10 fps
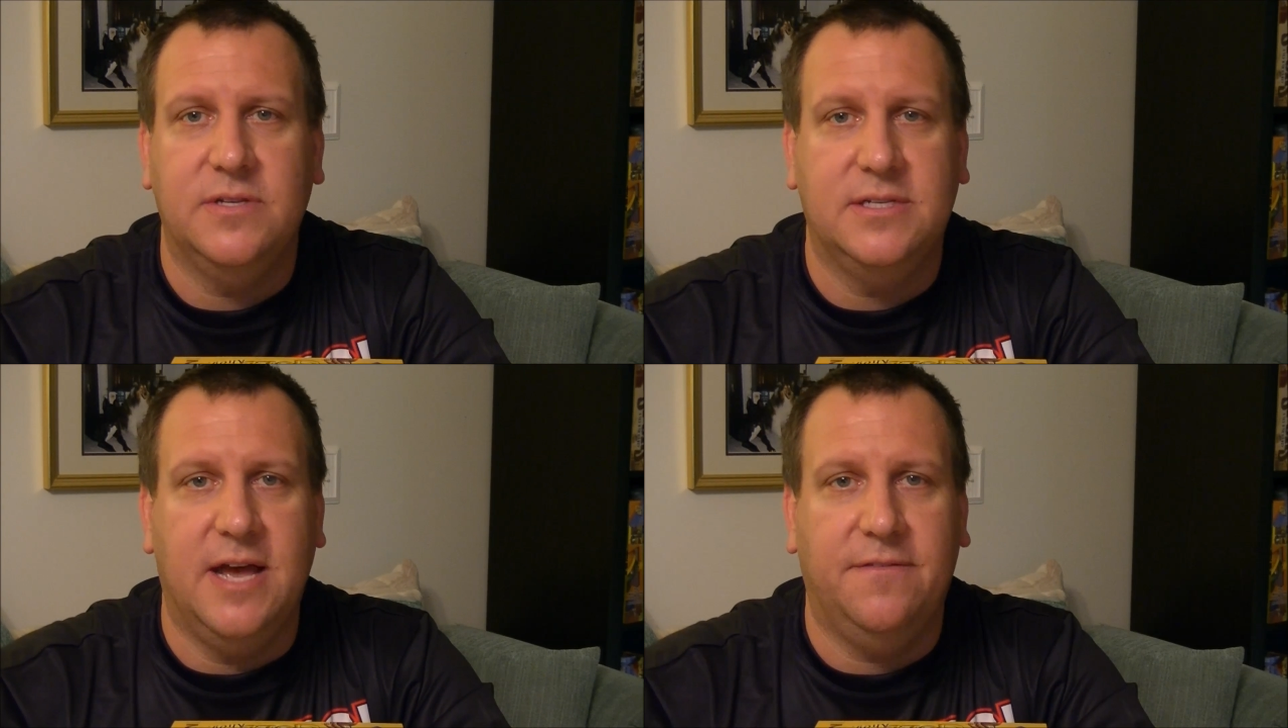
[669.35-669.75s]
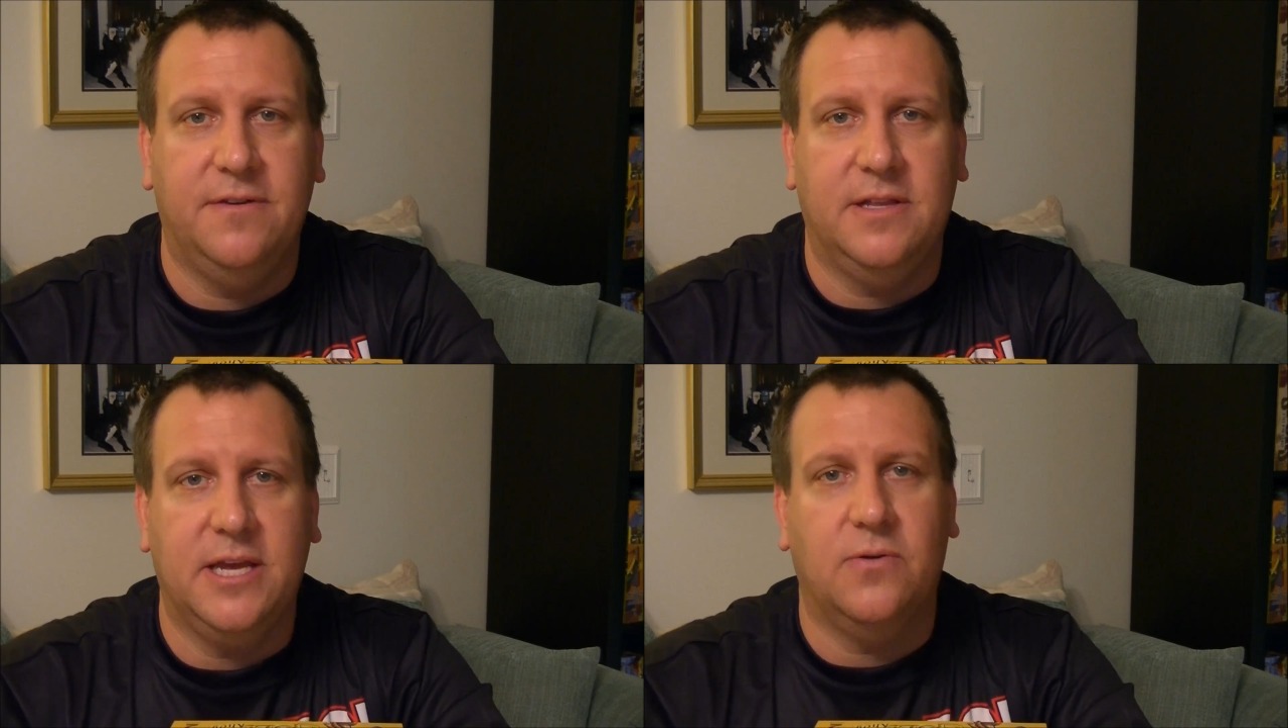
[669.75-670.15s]
is
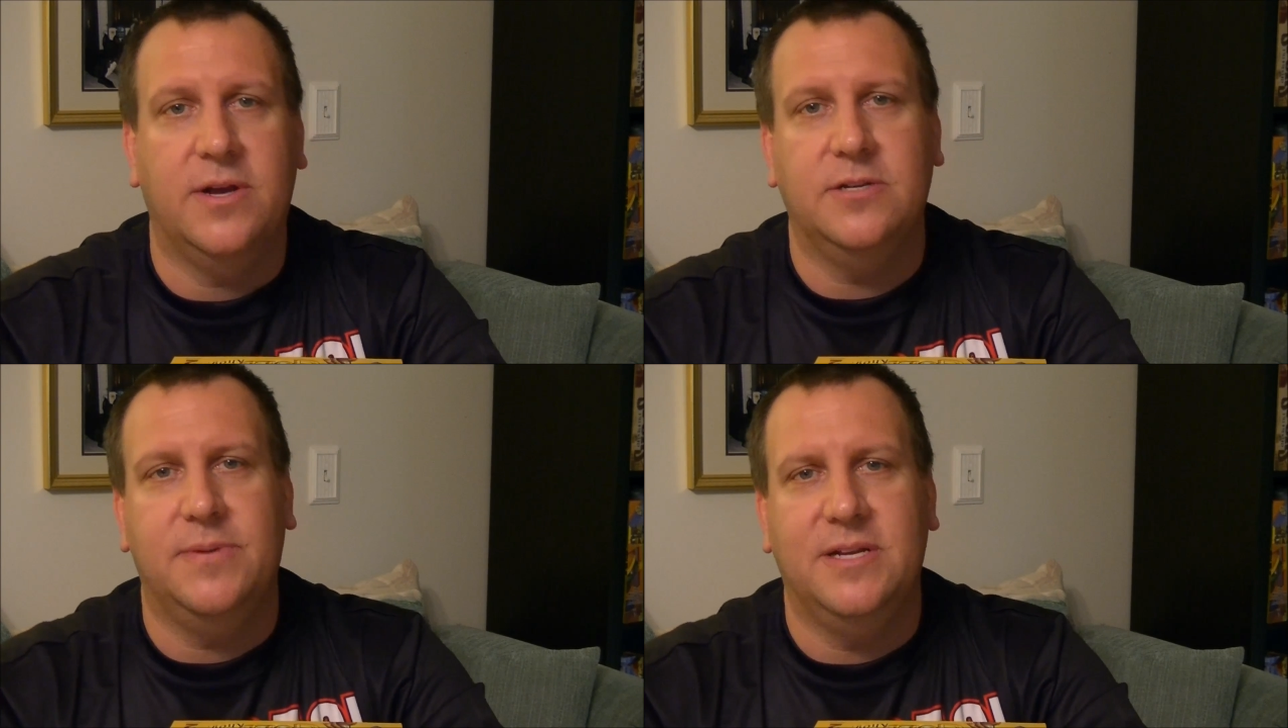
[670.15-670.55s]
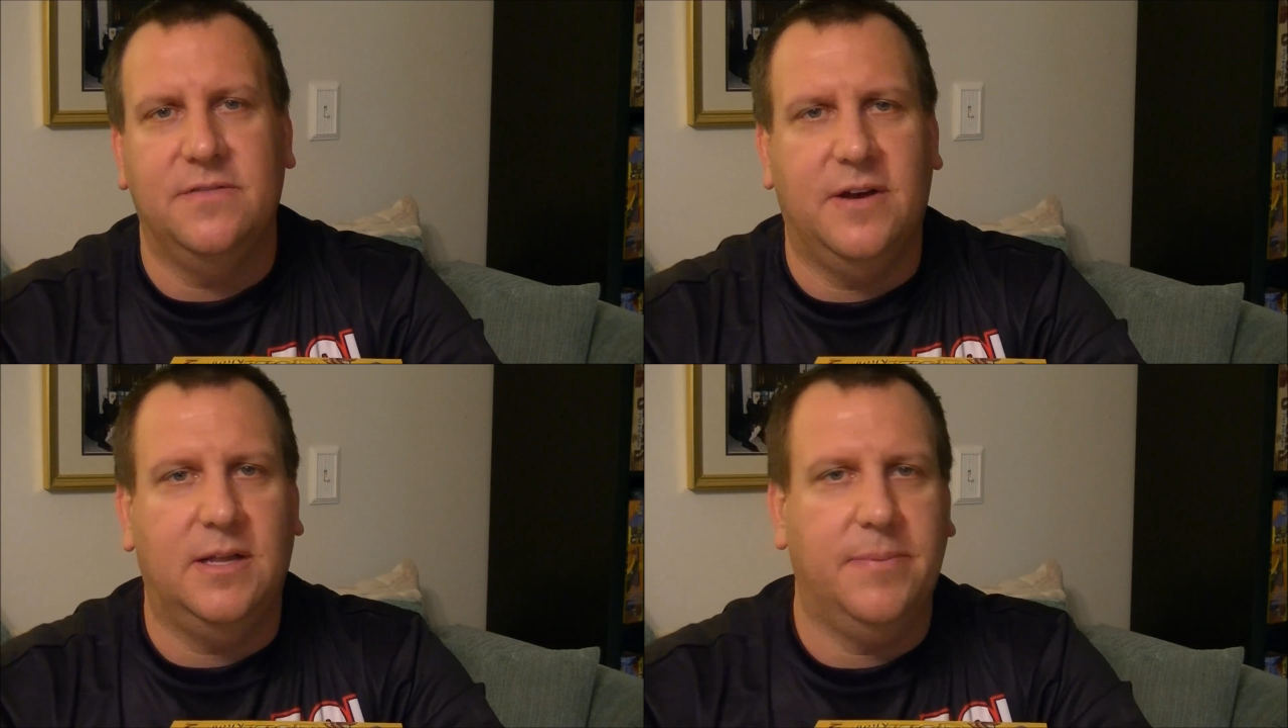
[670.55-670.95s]
definitely going to be
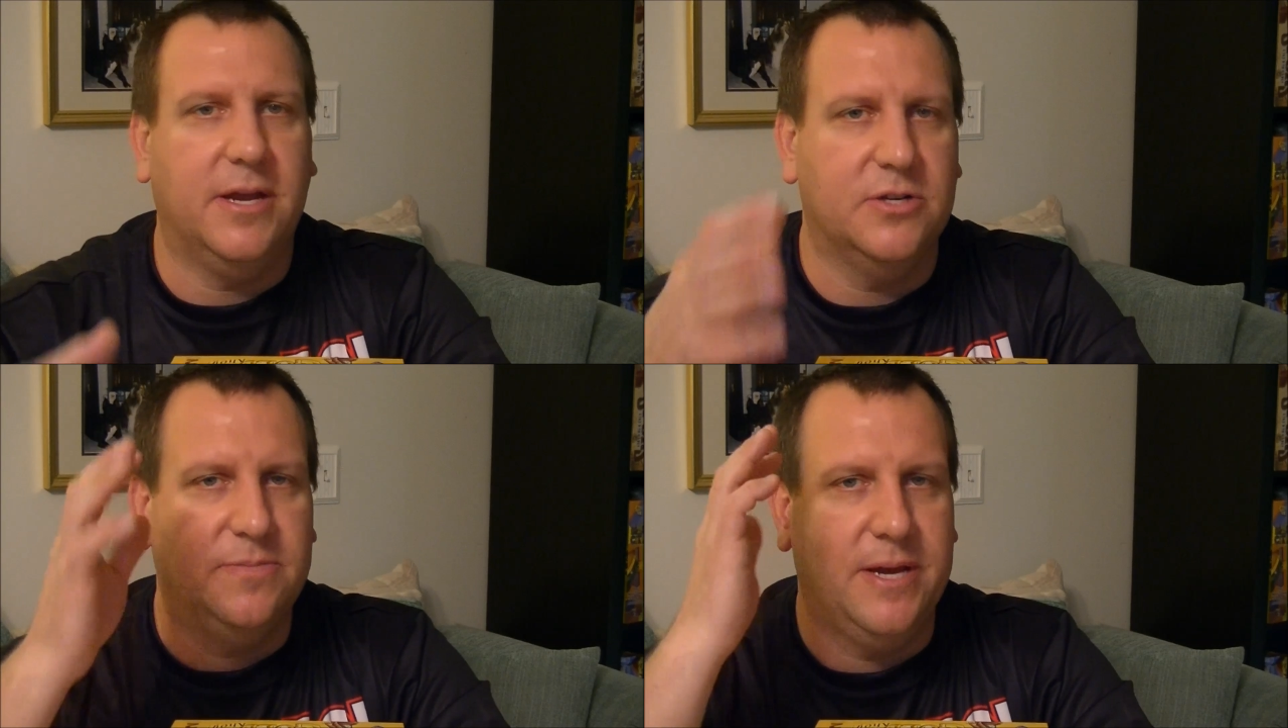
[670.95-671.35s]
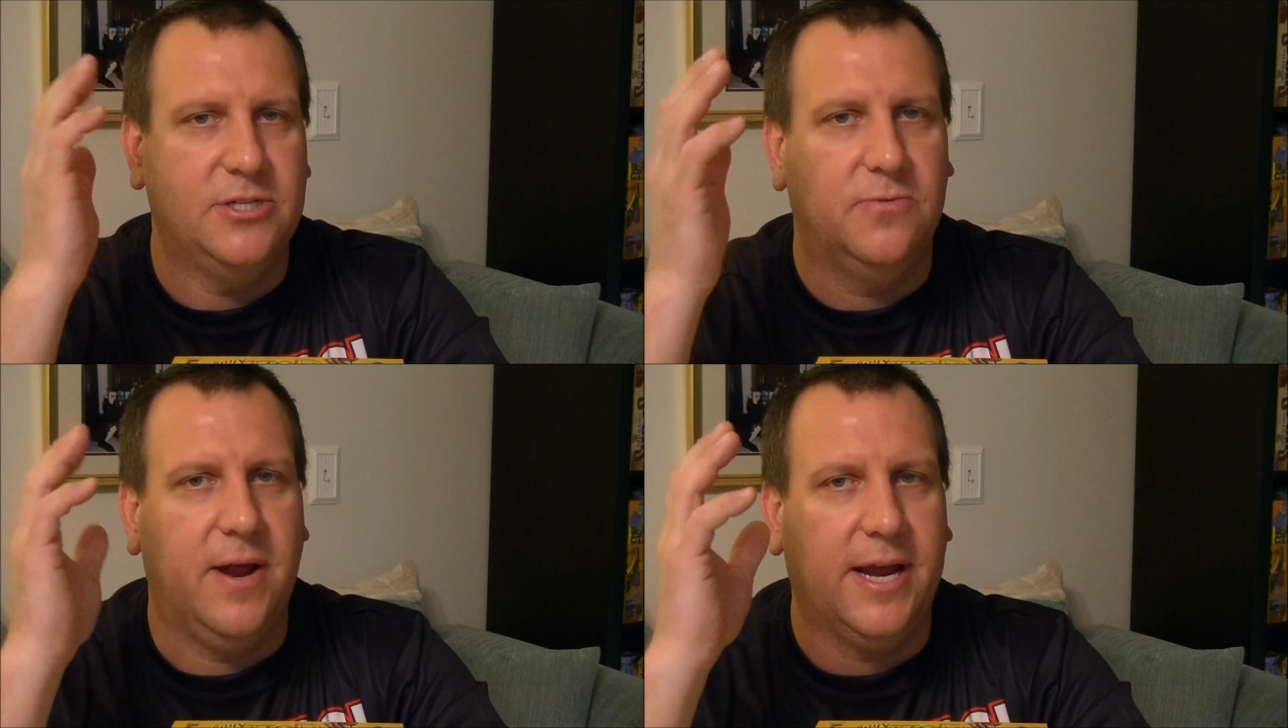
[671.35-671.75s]
developing your
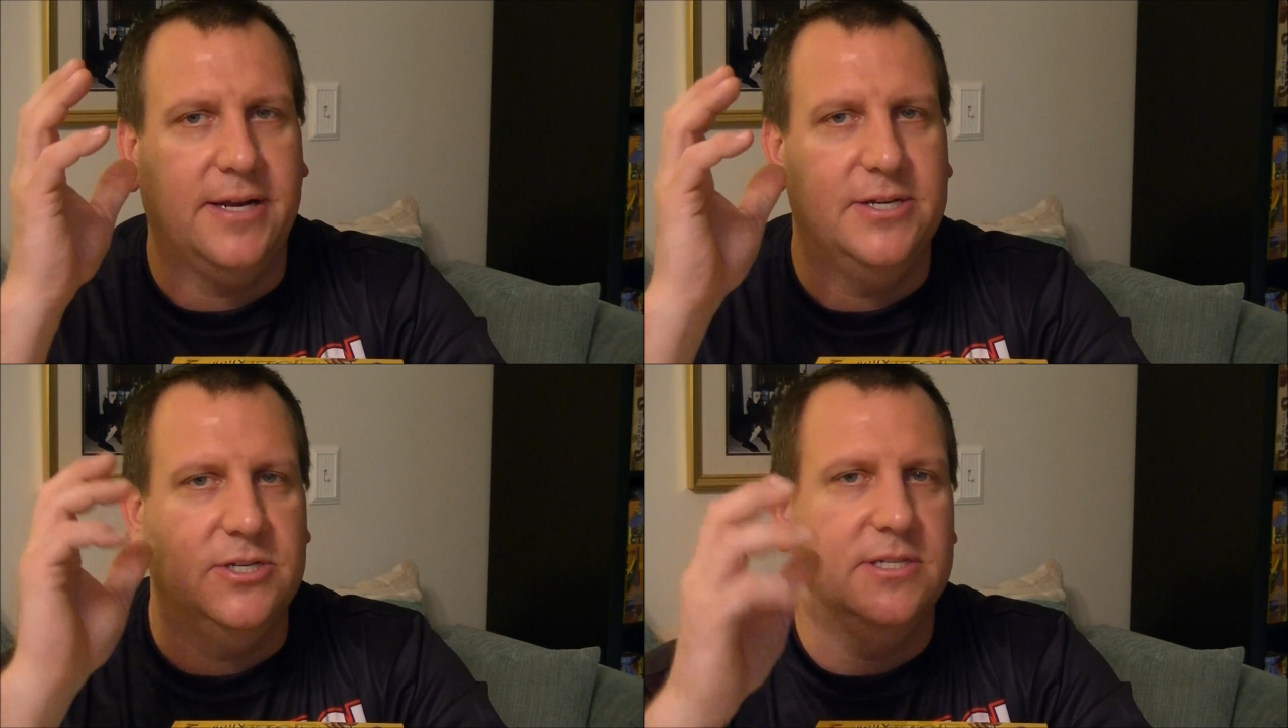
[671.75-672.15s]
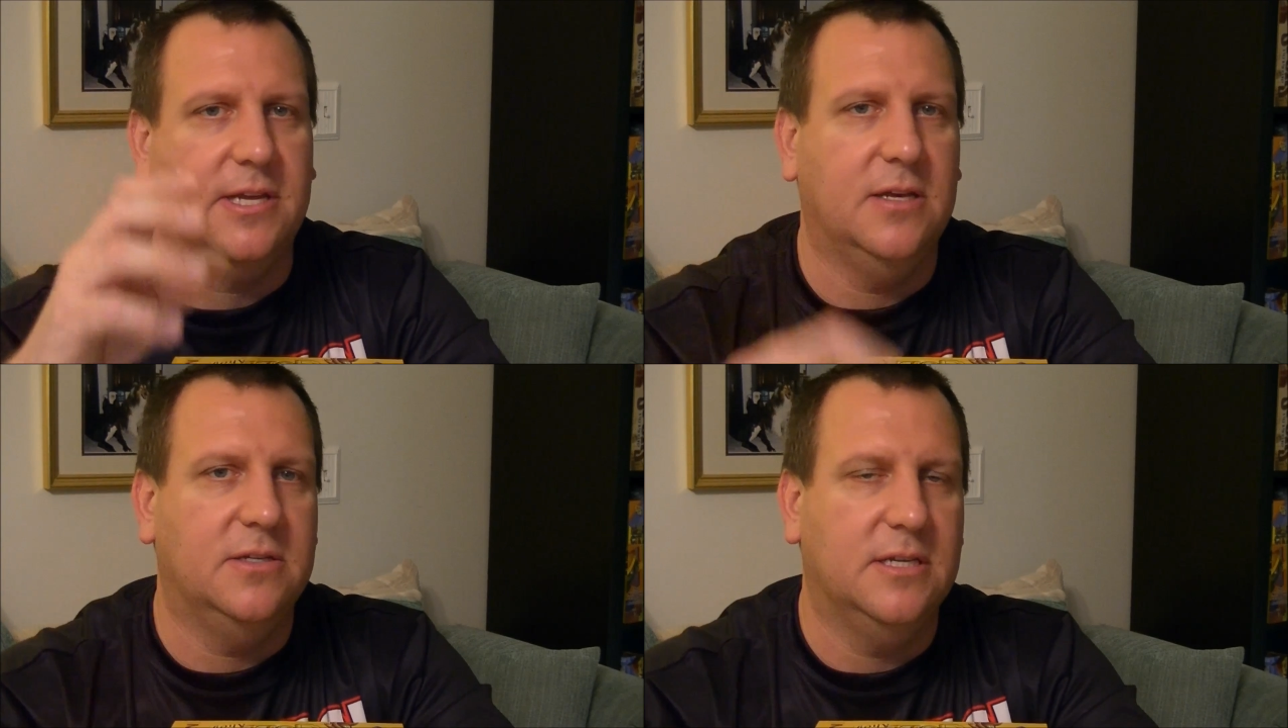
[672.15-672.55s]
spatial recognition
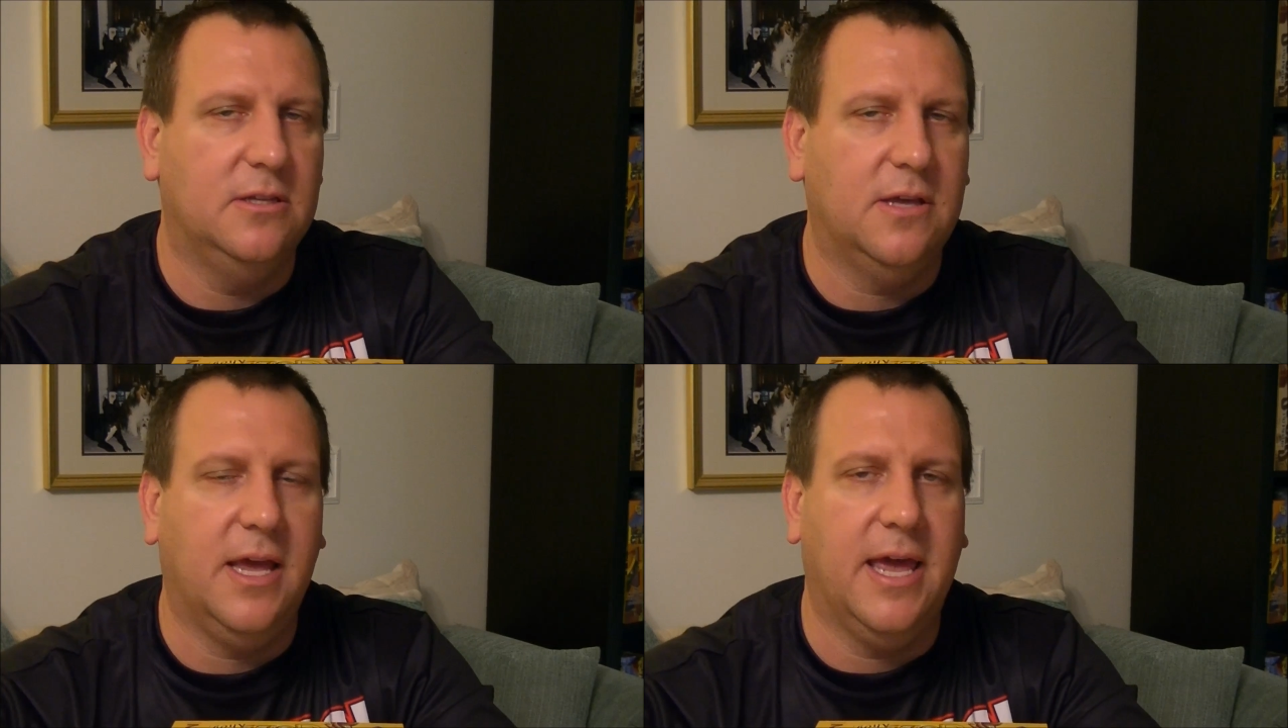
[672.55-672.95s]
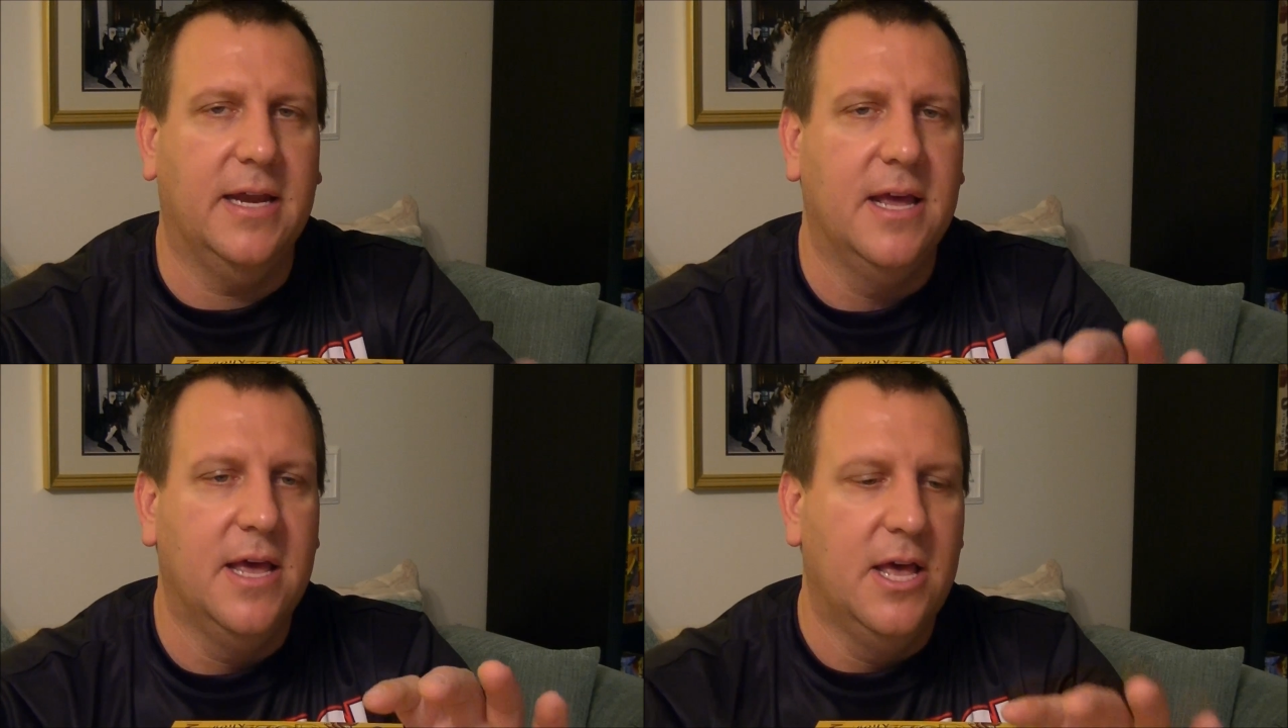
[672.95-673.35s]
skills and looking at